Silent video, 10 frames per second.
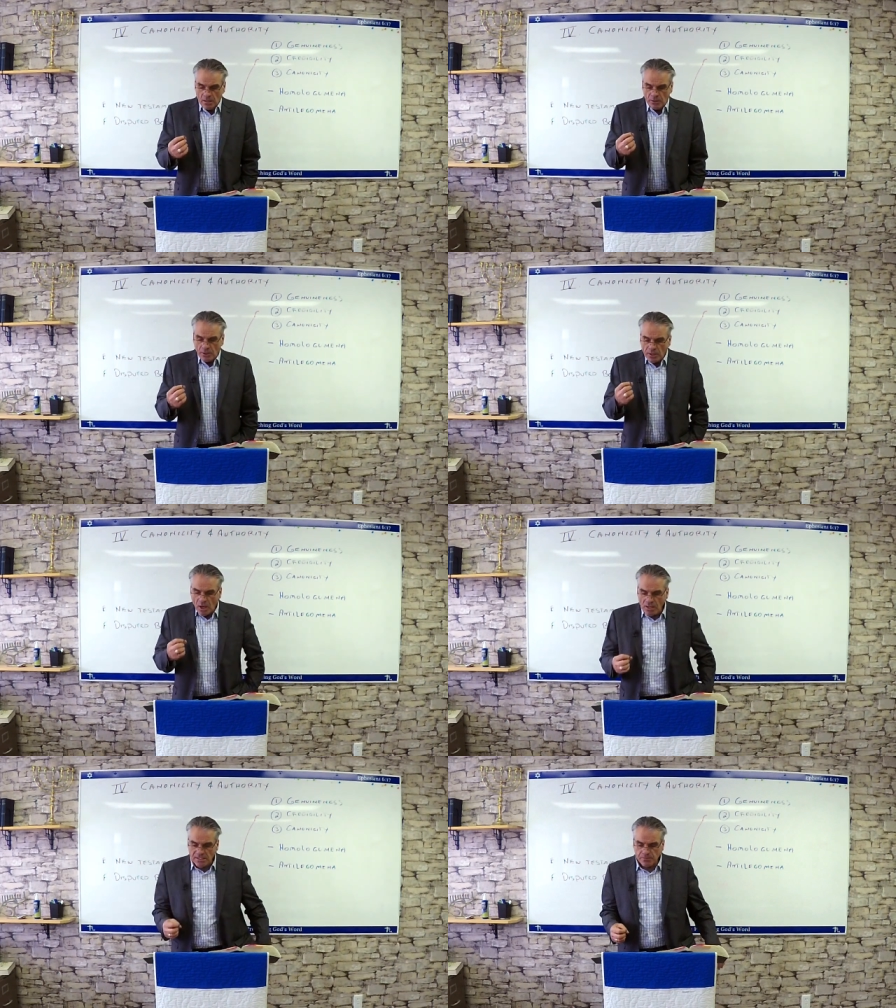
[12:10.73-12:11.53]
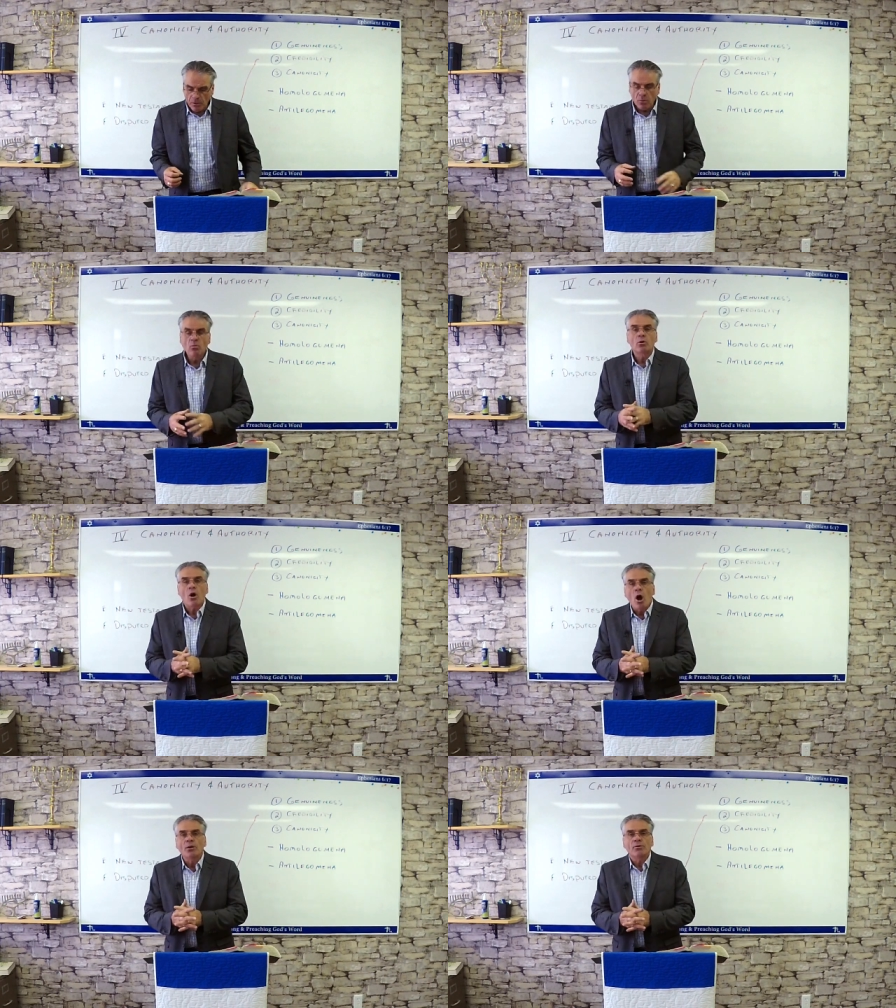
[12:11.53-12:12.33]
The gospel were
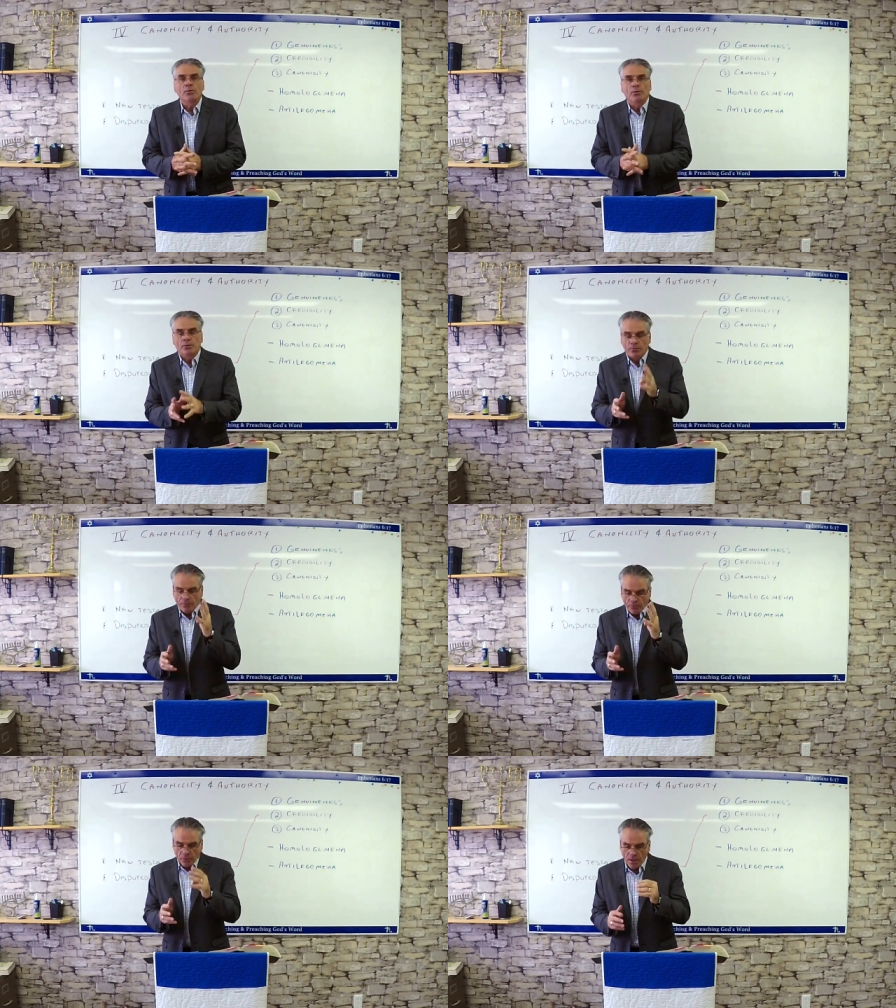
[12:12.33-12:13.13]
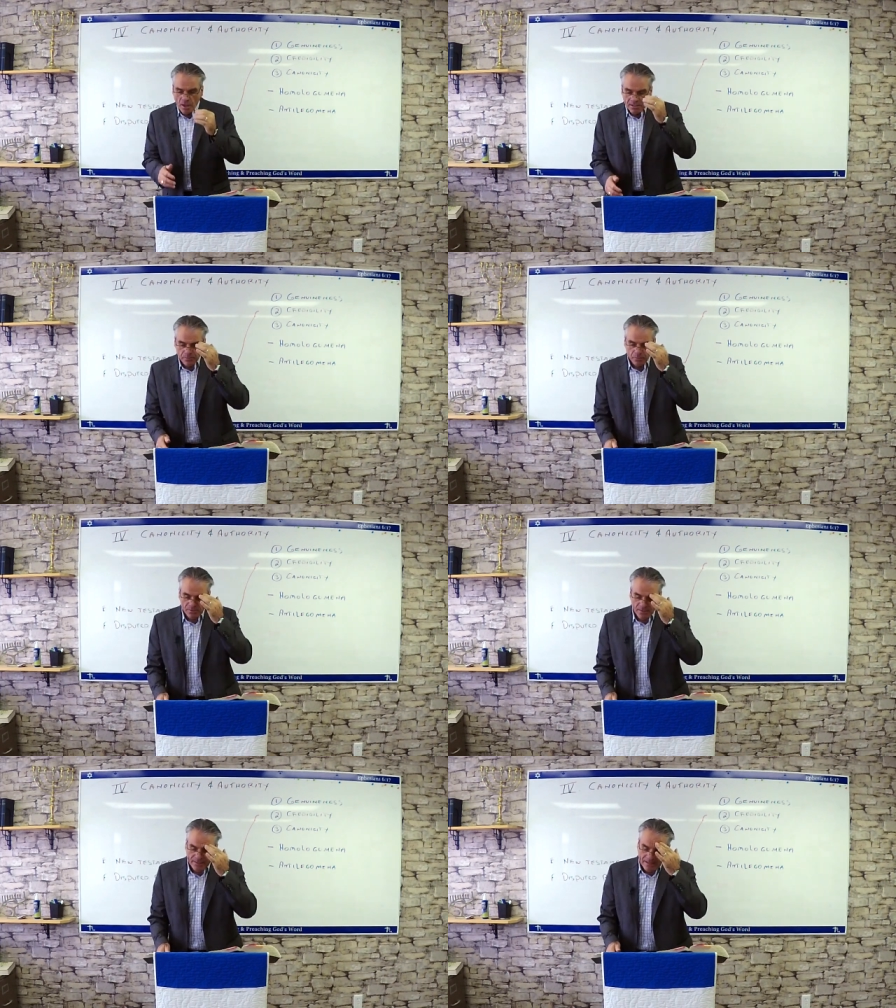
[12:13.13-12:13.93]
uttered, the four
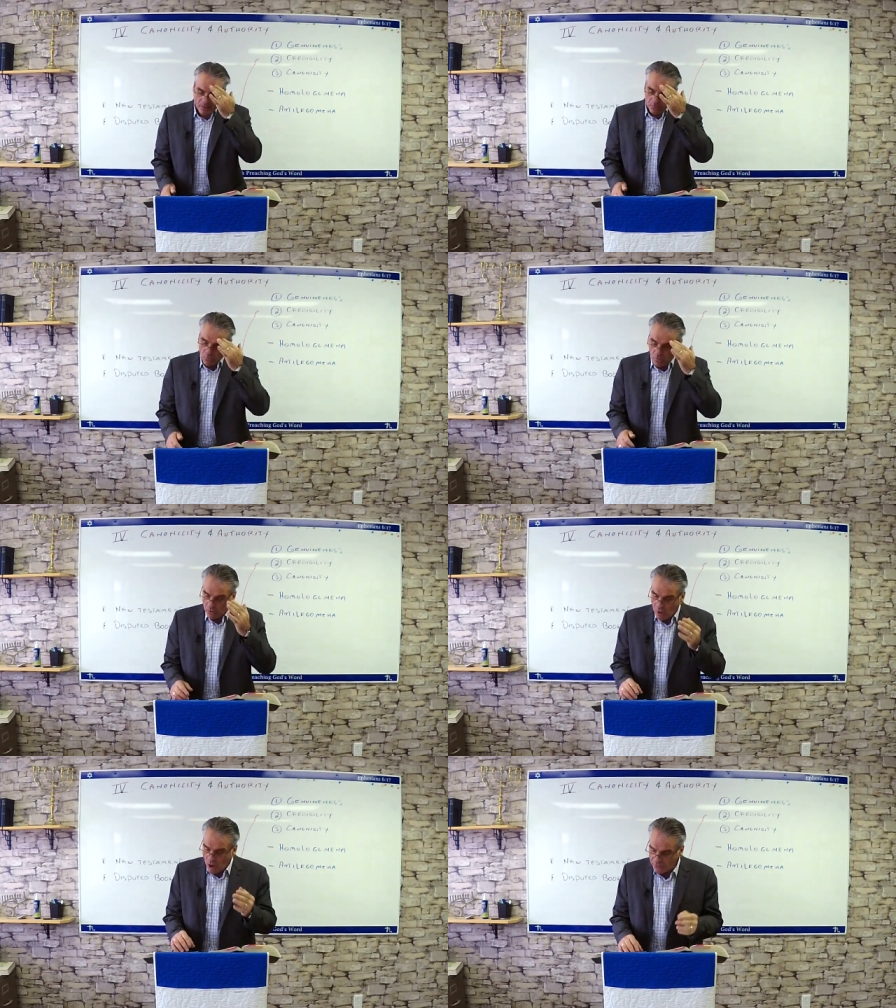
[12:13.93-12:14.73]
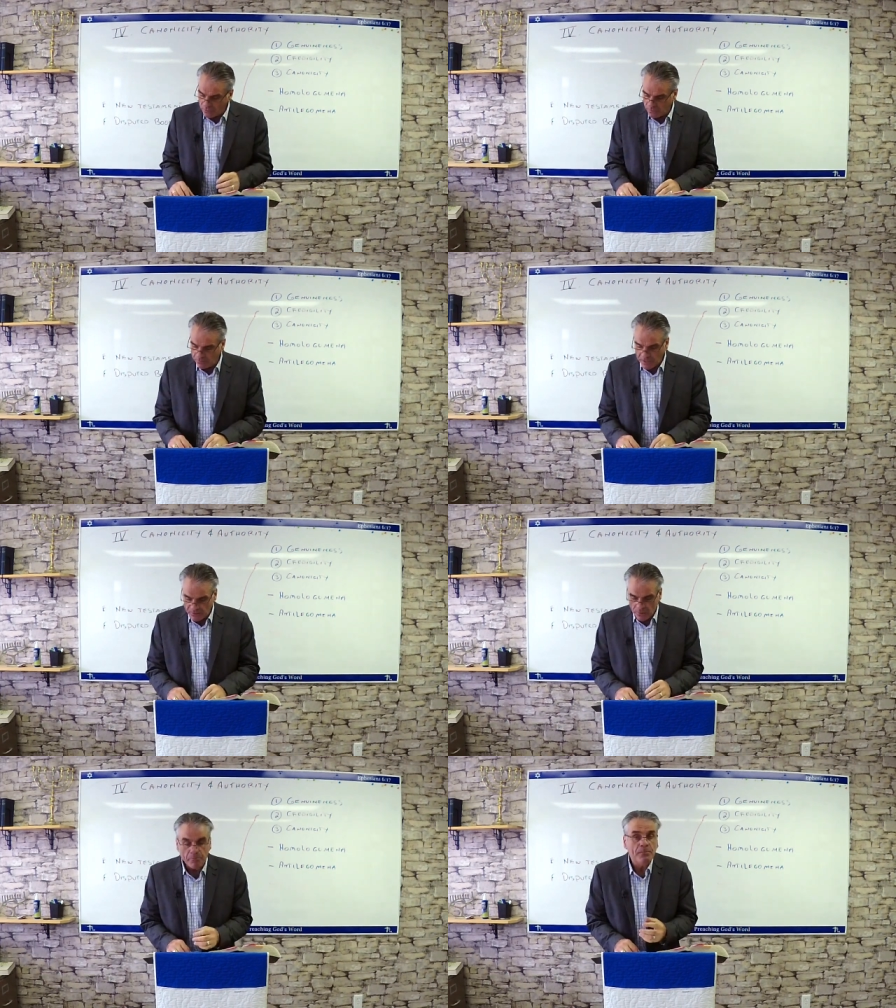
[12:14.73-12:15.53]
gospels account were uttered by
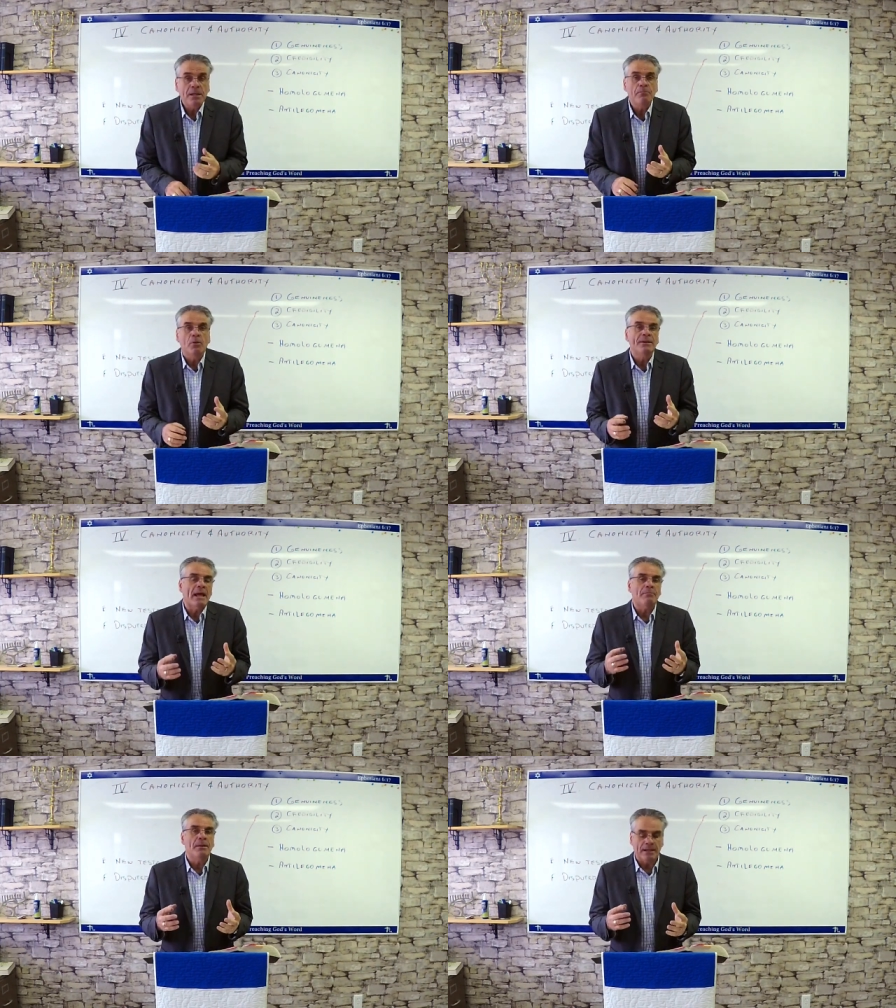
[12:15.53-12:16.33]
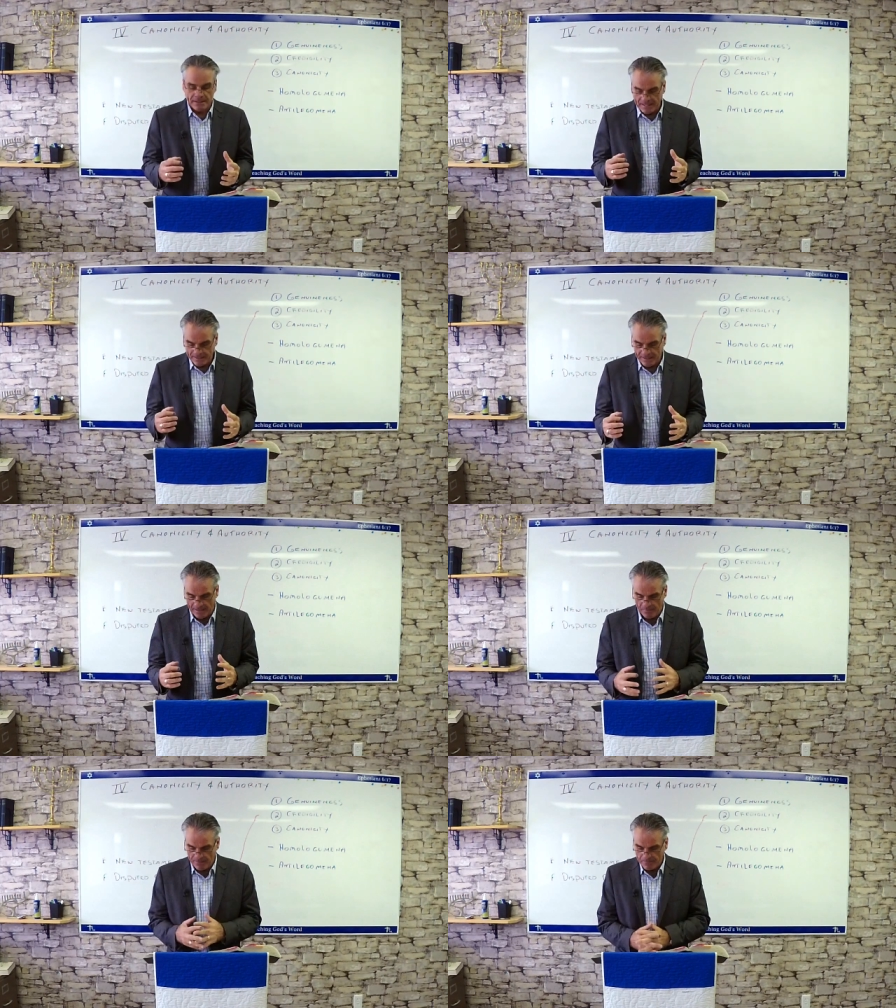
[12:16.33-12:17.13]
the people that bear their
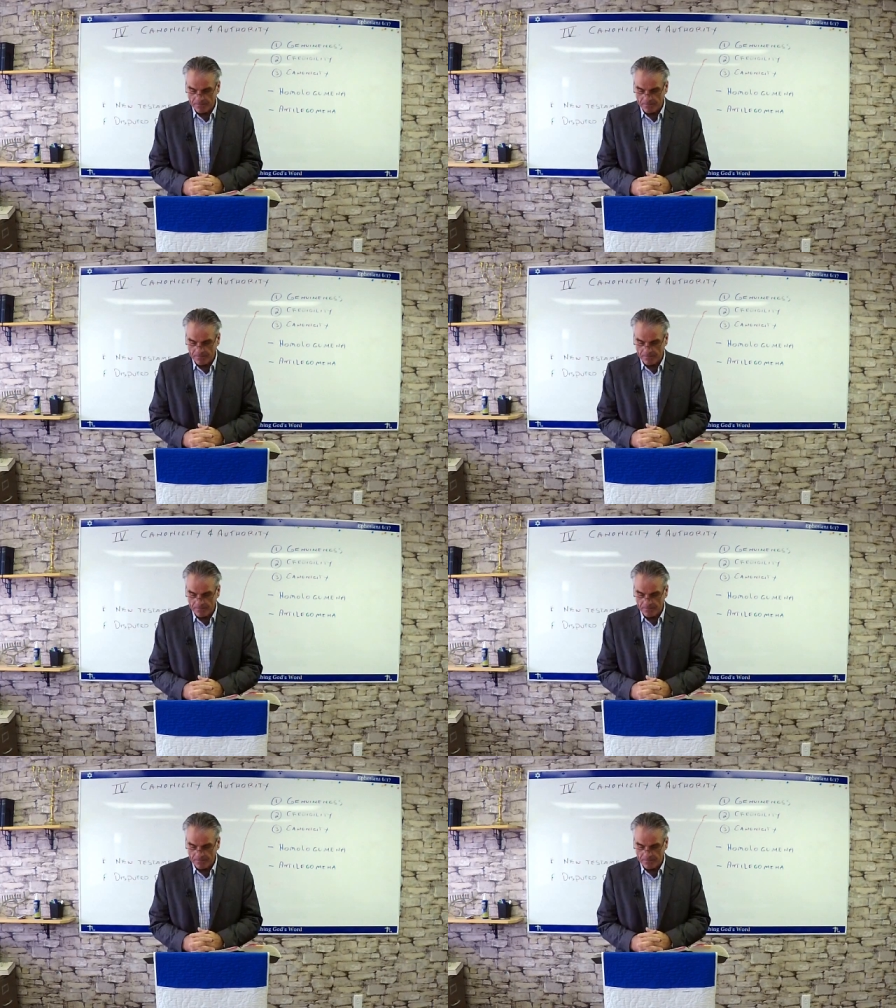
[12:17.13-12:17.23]
name.